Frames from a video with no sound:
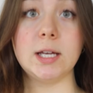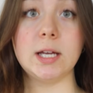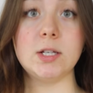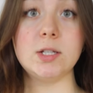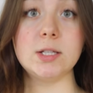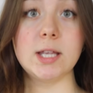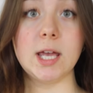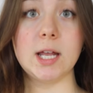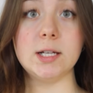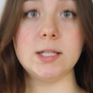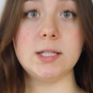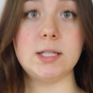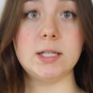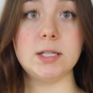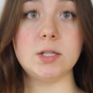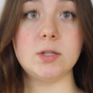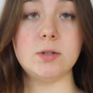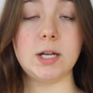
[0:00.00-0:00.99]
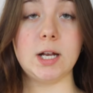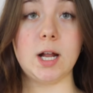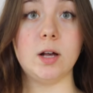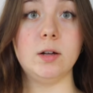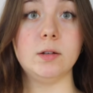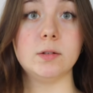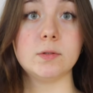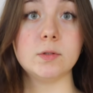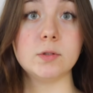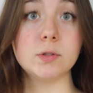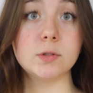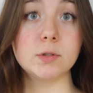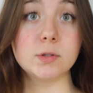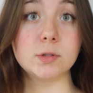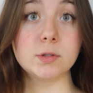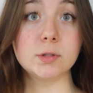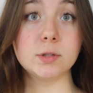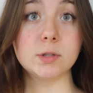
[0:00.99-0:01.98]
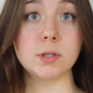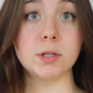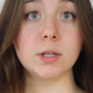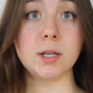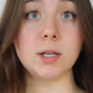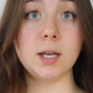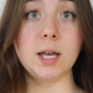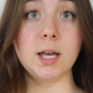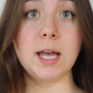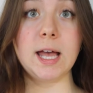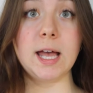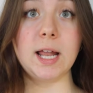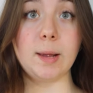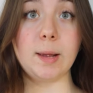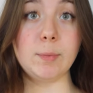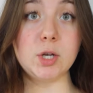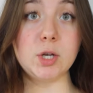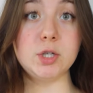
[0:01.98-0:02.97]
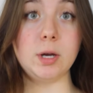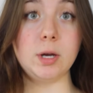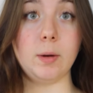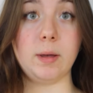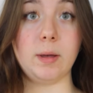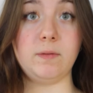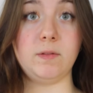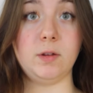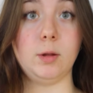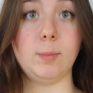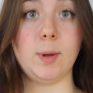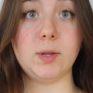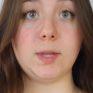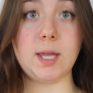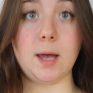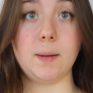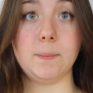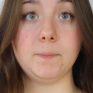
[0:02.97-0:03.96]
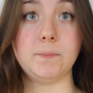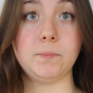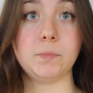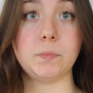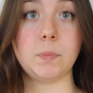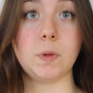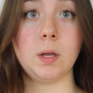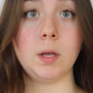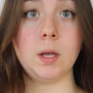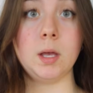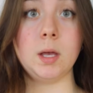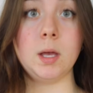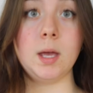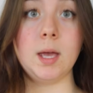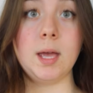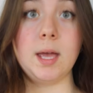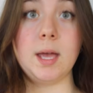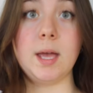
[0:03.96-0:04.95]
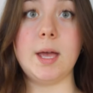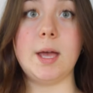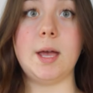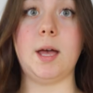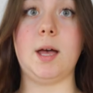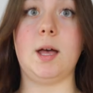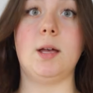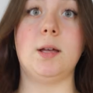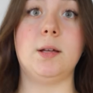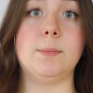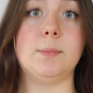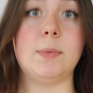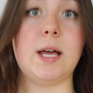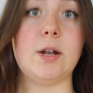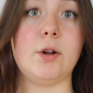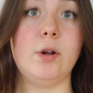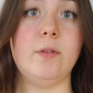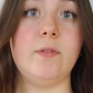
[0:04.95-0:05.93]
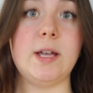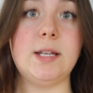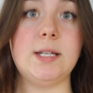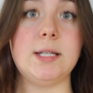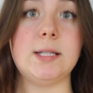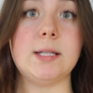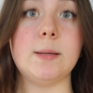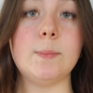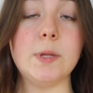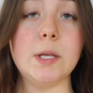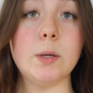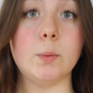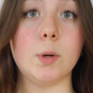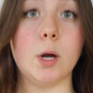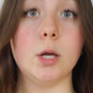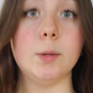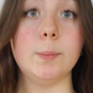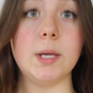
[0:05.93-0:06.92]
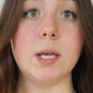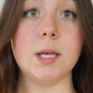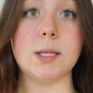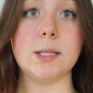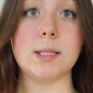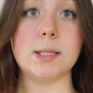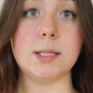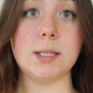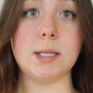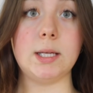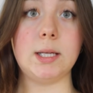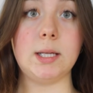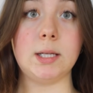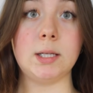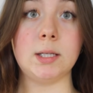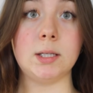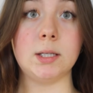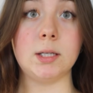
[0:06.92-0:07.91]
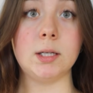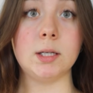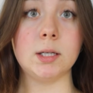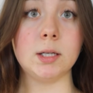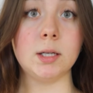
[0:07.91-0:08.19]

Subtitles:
it just kind of sticks straight out. And I'm not sure how I feel about that. I don't know if I did something wrong, because in